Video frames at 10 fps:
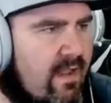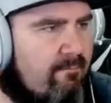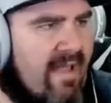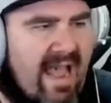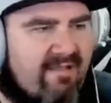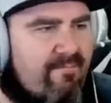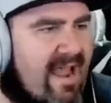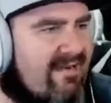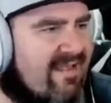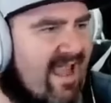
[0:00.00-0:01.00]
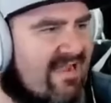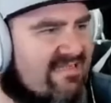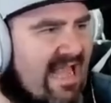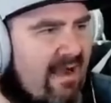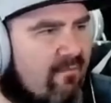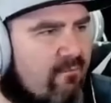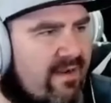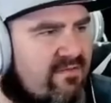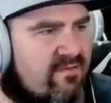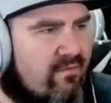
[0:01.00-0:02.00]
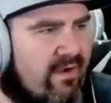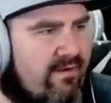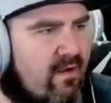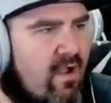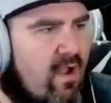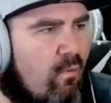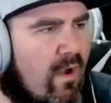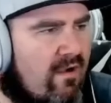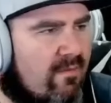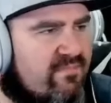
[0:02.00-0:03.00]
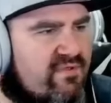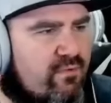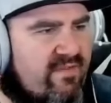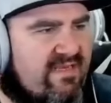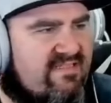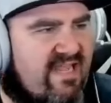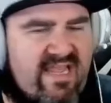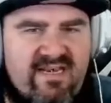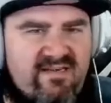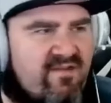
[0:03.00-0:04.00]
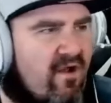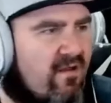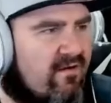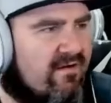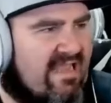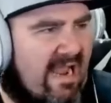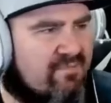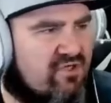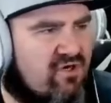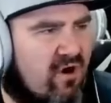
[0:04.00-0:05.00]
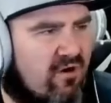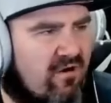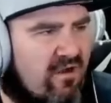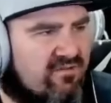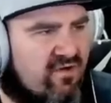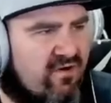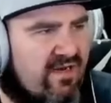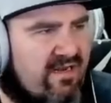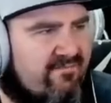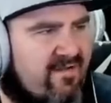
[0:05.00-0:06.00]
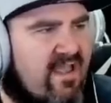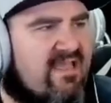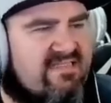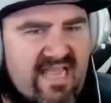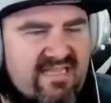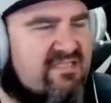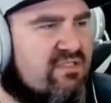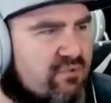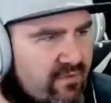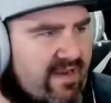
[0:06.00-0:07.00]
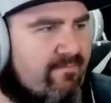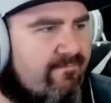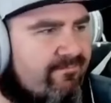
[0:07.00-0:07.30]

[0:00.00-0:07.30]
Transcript: Pac-Man case, how are we doing? Welcome to the $10 capture card alternative test stream.